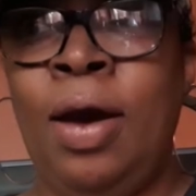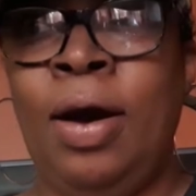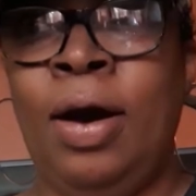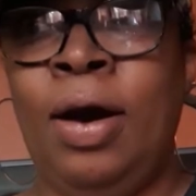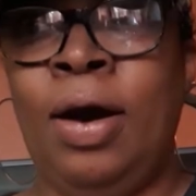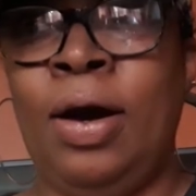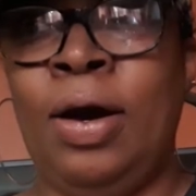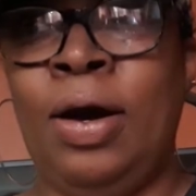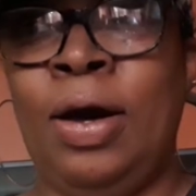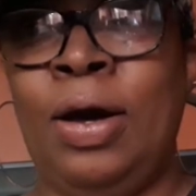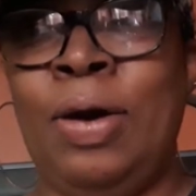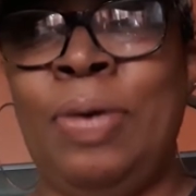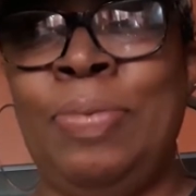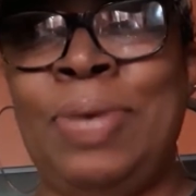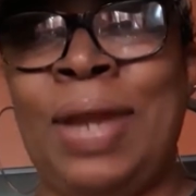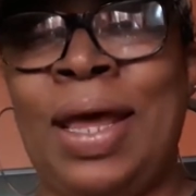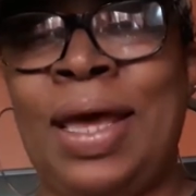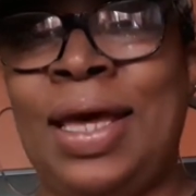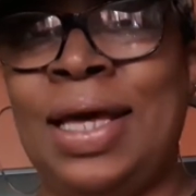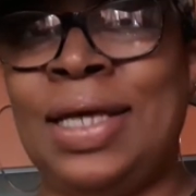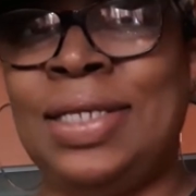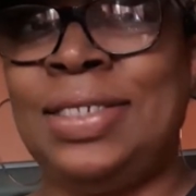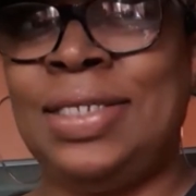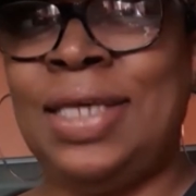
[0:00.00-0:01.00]

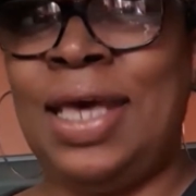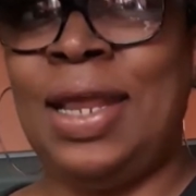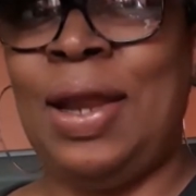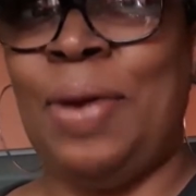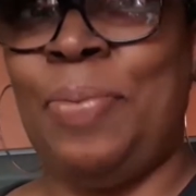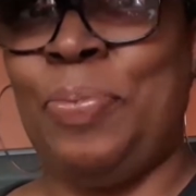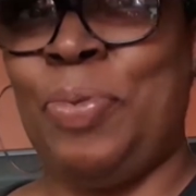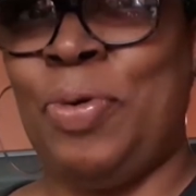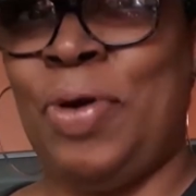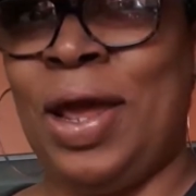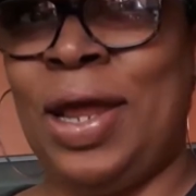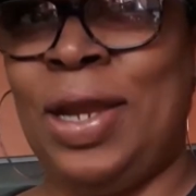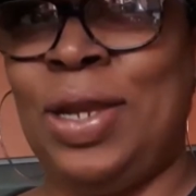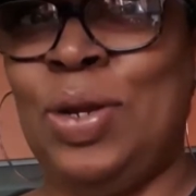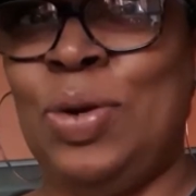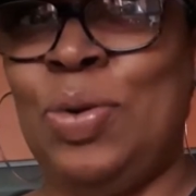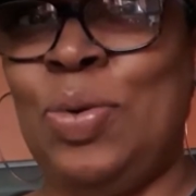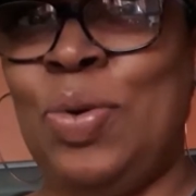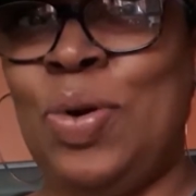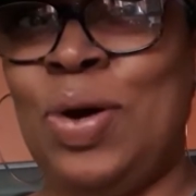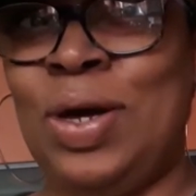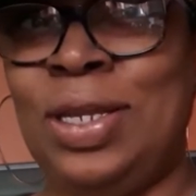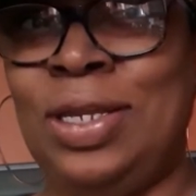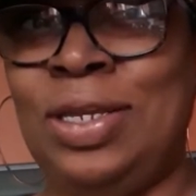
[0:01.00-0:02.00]
Like I said, I'm brand new
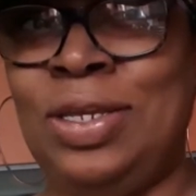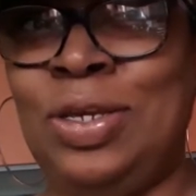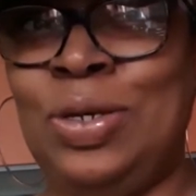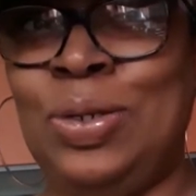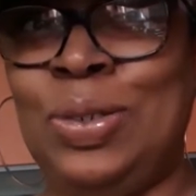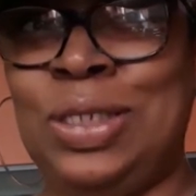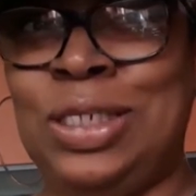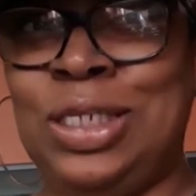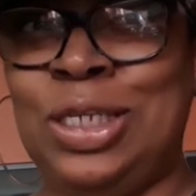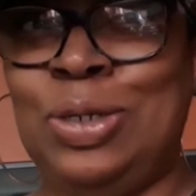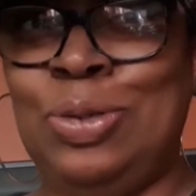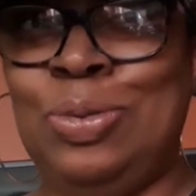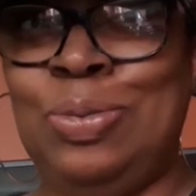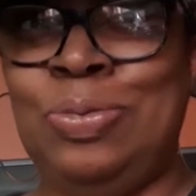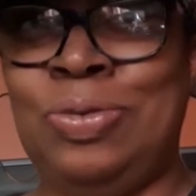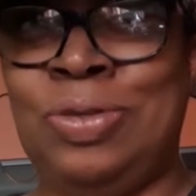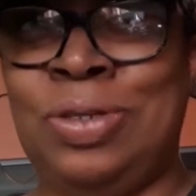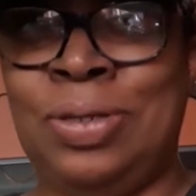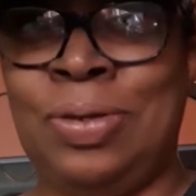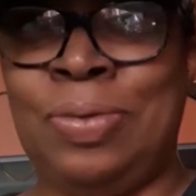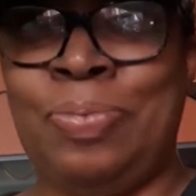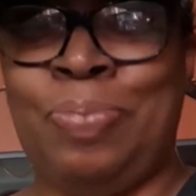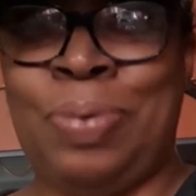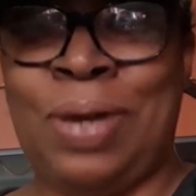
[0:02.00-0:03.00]
on YouTube
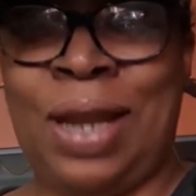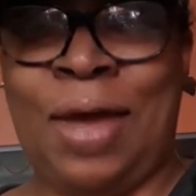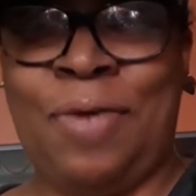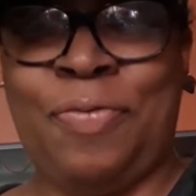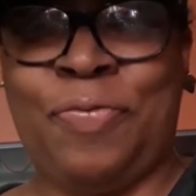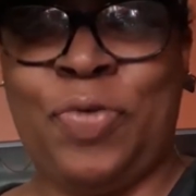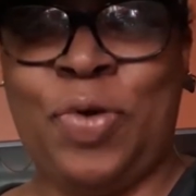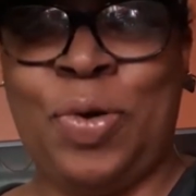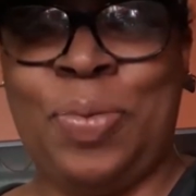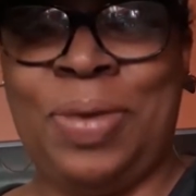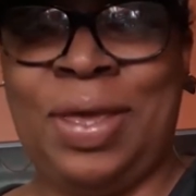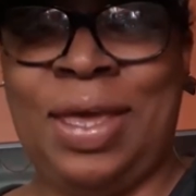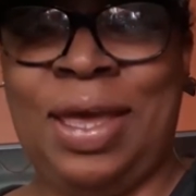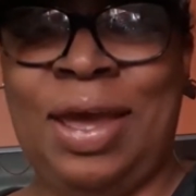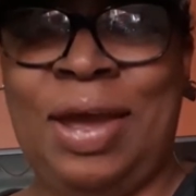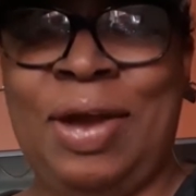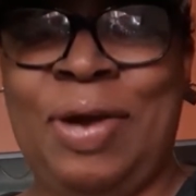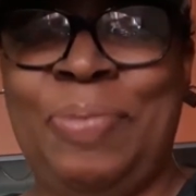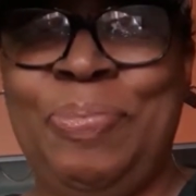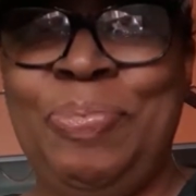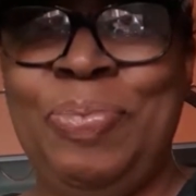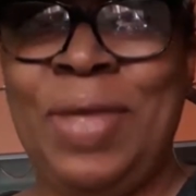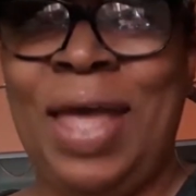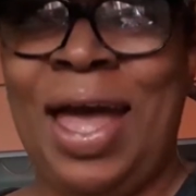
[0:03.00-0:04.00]
platform
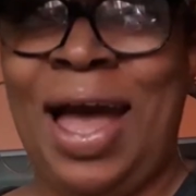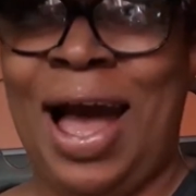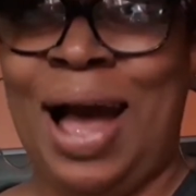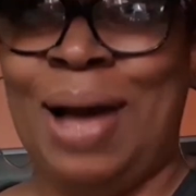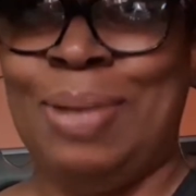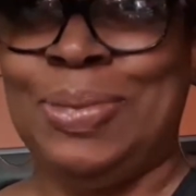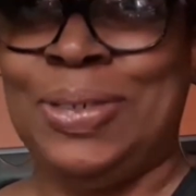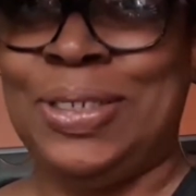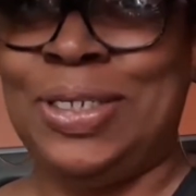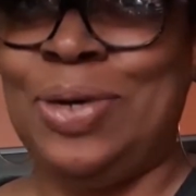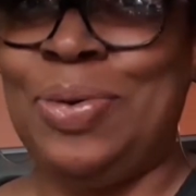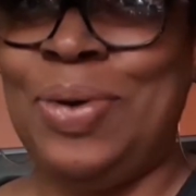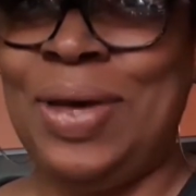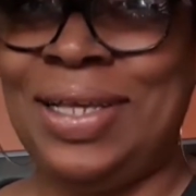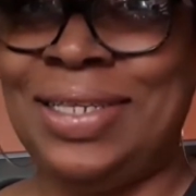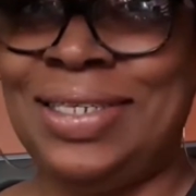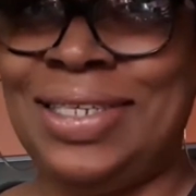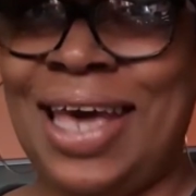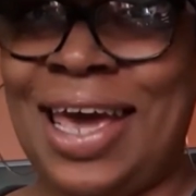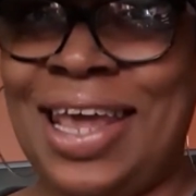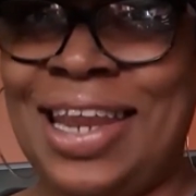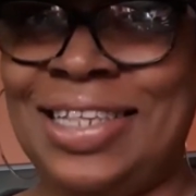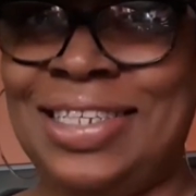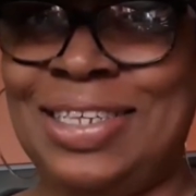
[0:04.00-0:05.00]
here. I'm so
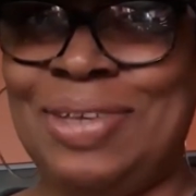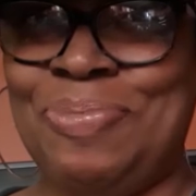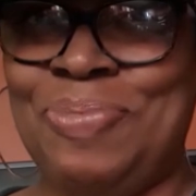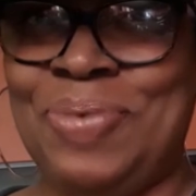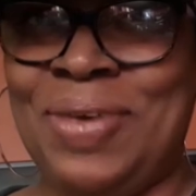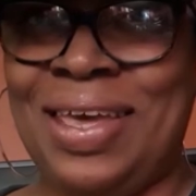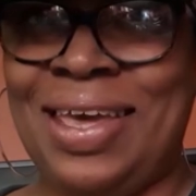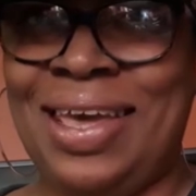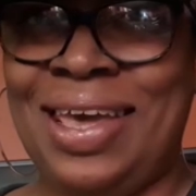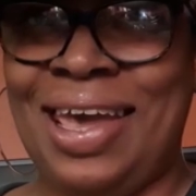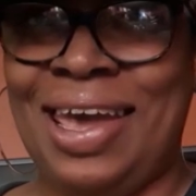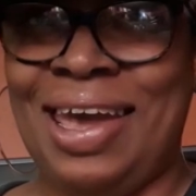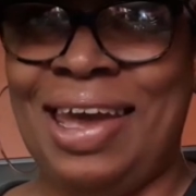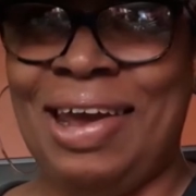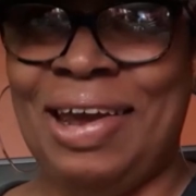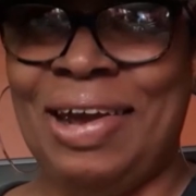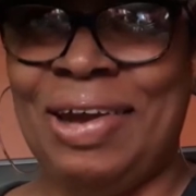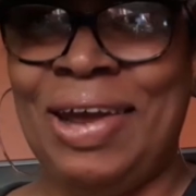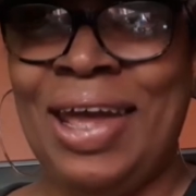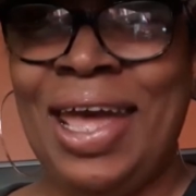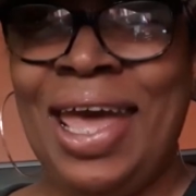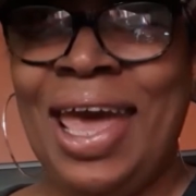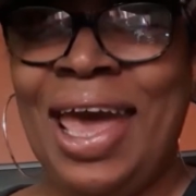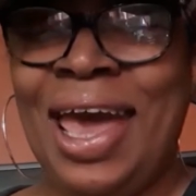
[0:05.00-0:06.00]
excited to be
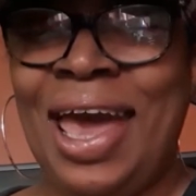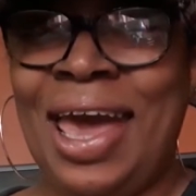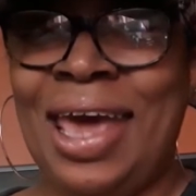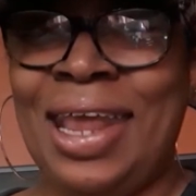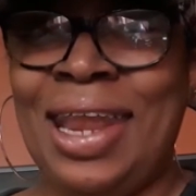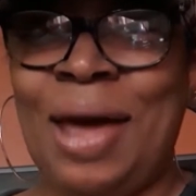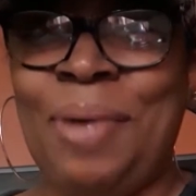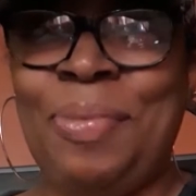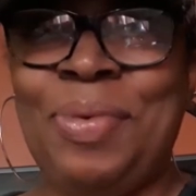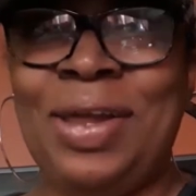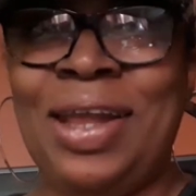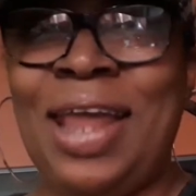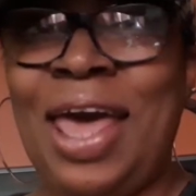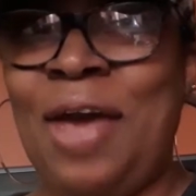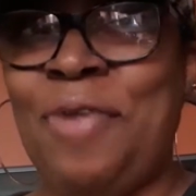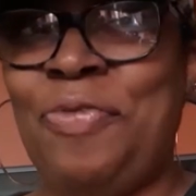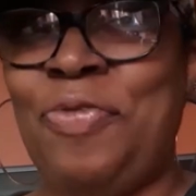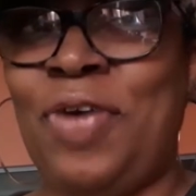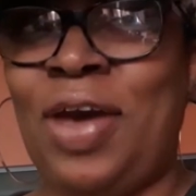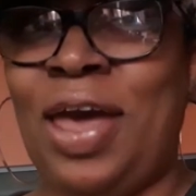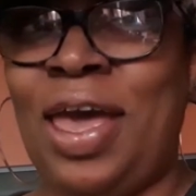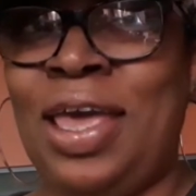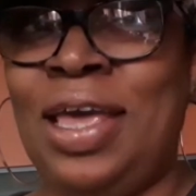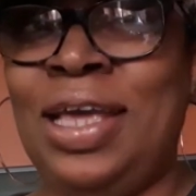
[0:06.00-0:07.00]
here, and I'm glad
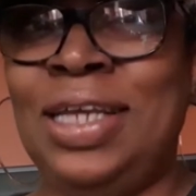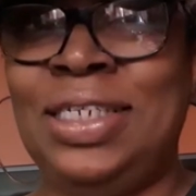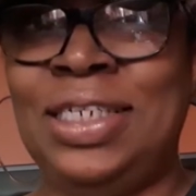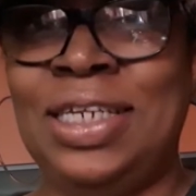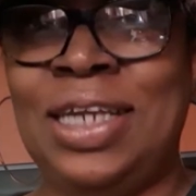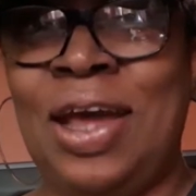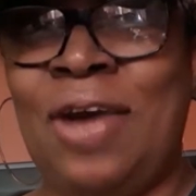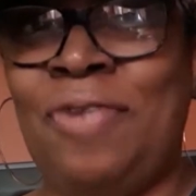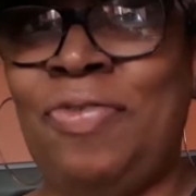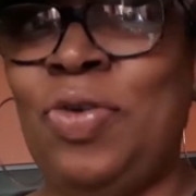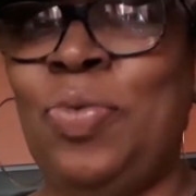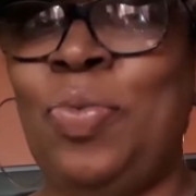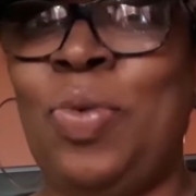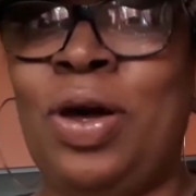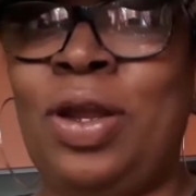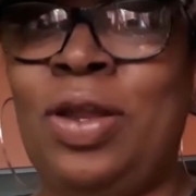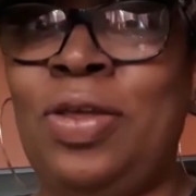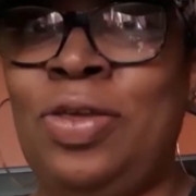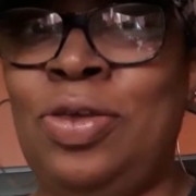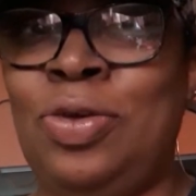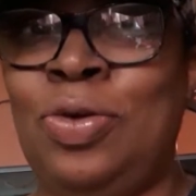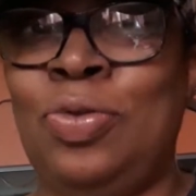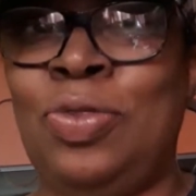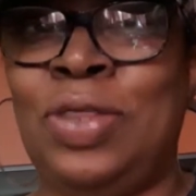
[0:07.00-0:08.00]
for each and every one
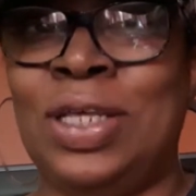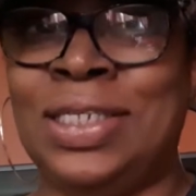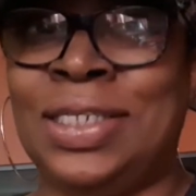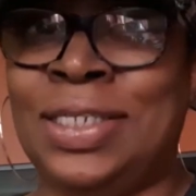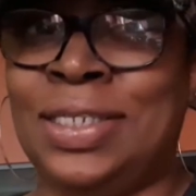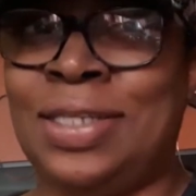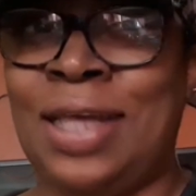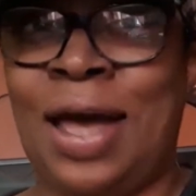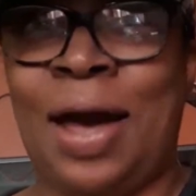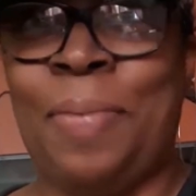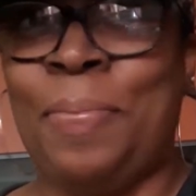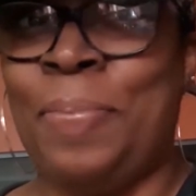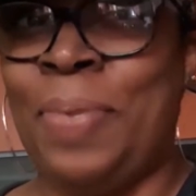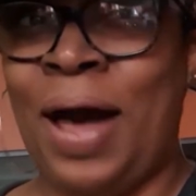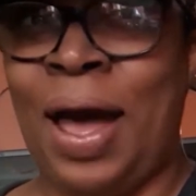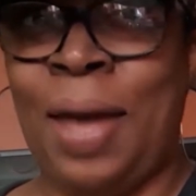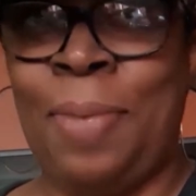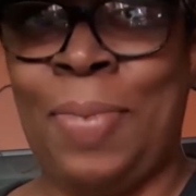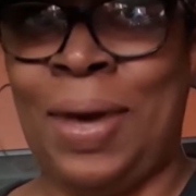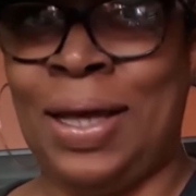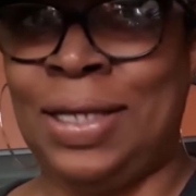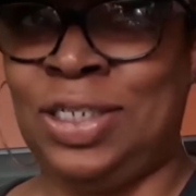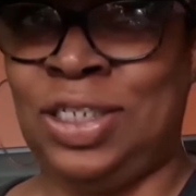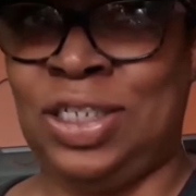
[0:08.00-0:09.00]
of you that stopped by
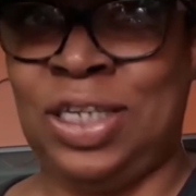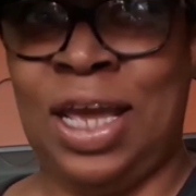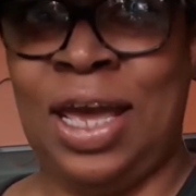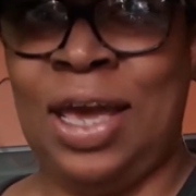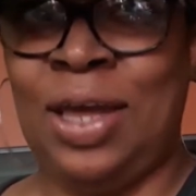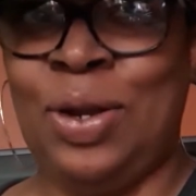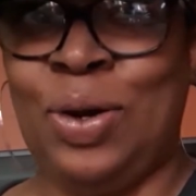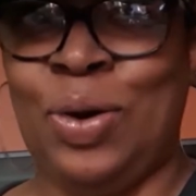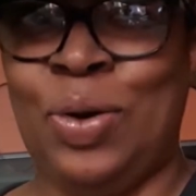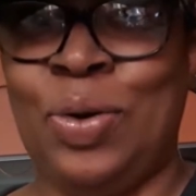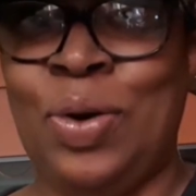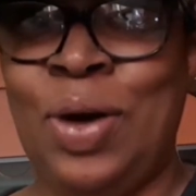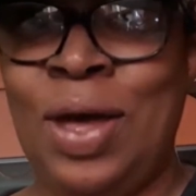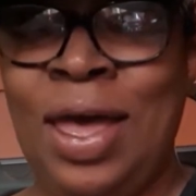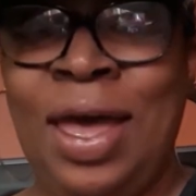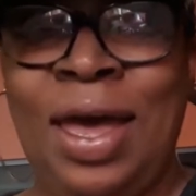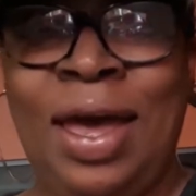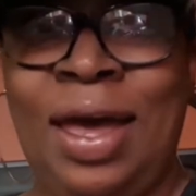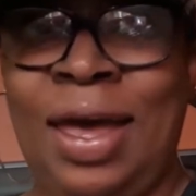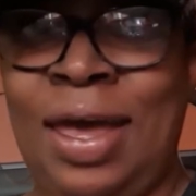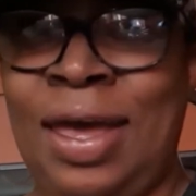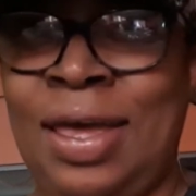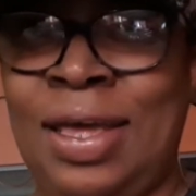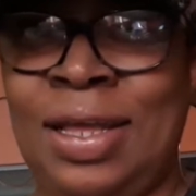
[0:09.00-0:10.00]
my channel
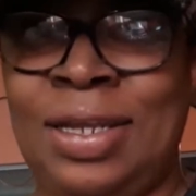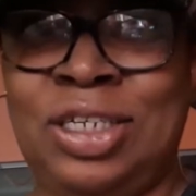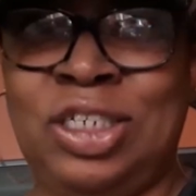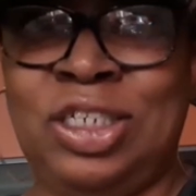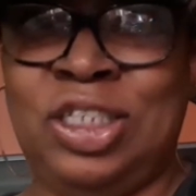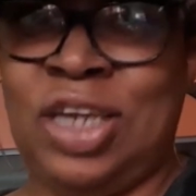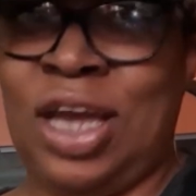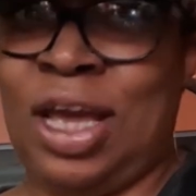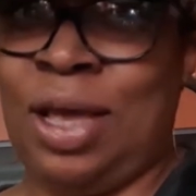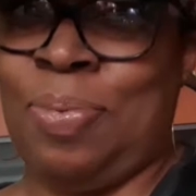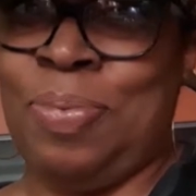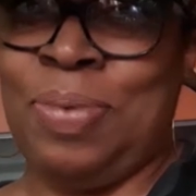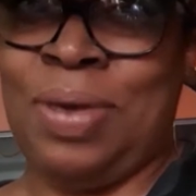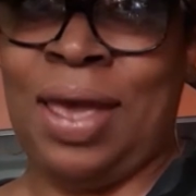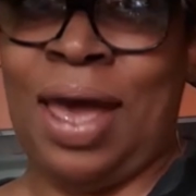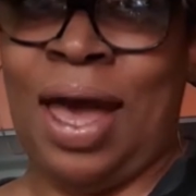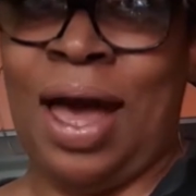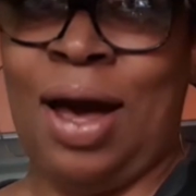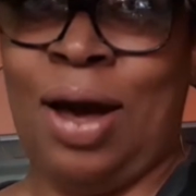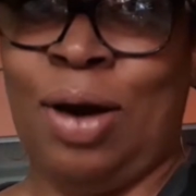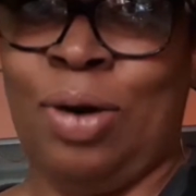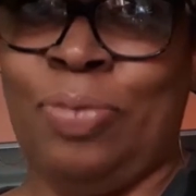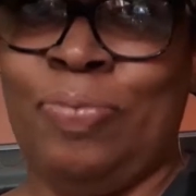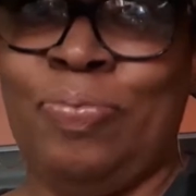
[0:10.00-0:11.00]
and checked me
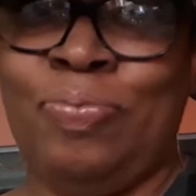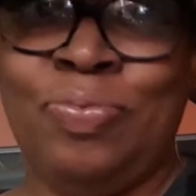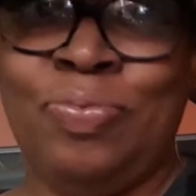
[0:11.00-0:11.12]
out.